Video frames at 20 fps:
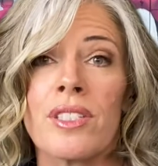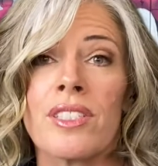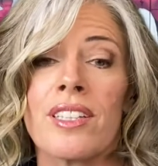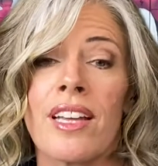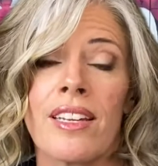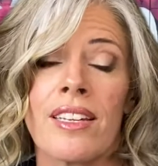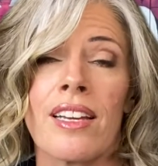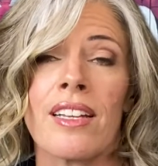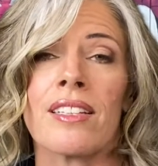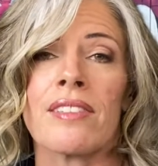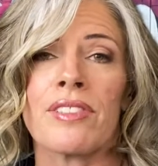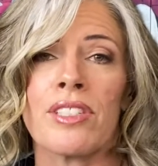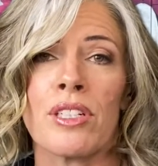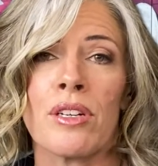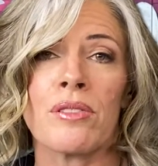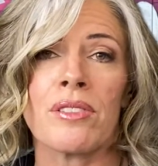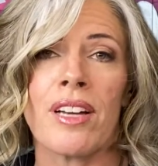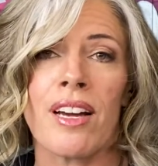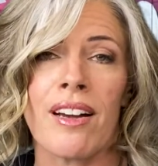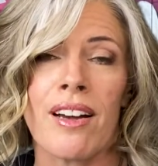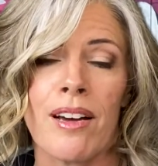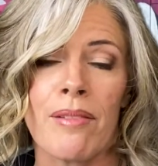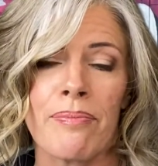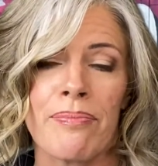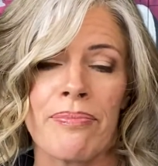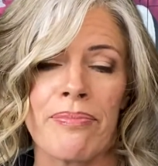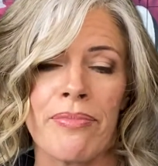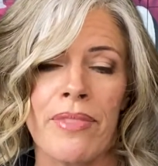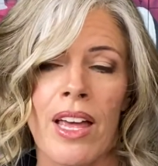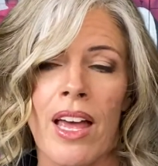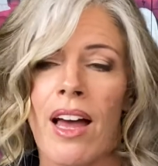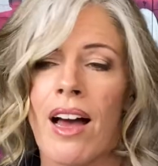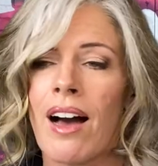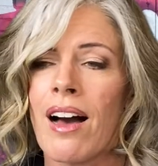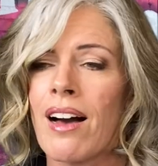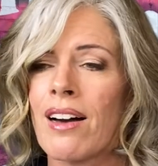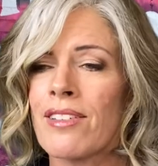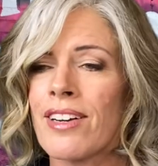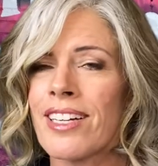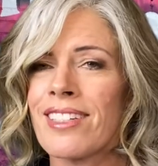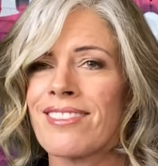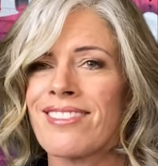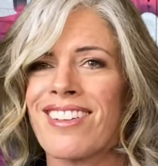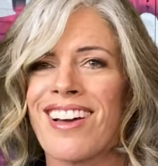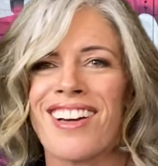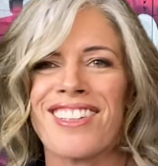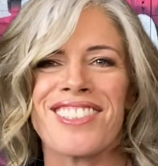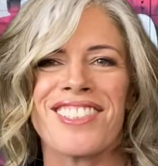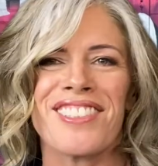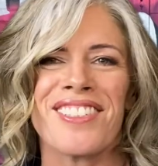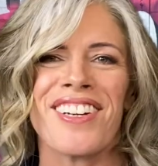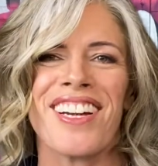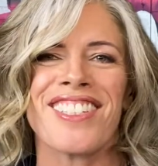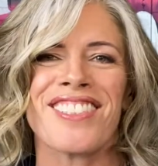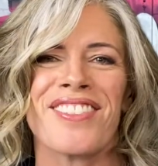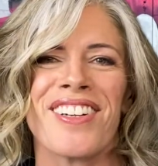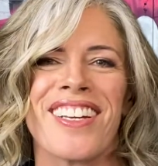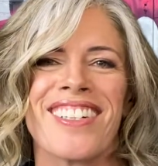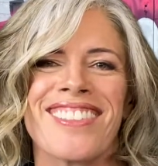It's at naileverynote.com. All right, I'll see you guys around.